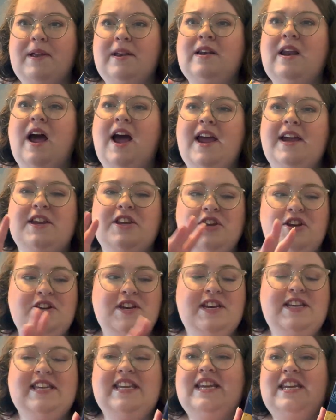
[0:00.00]
like you
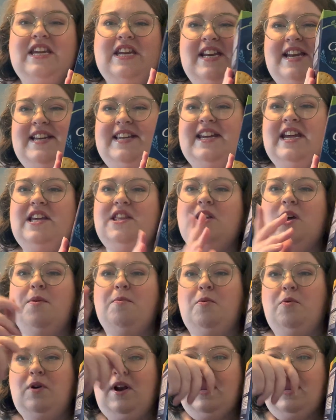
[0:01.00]
need to you need to eat them or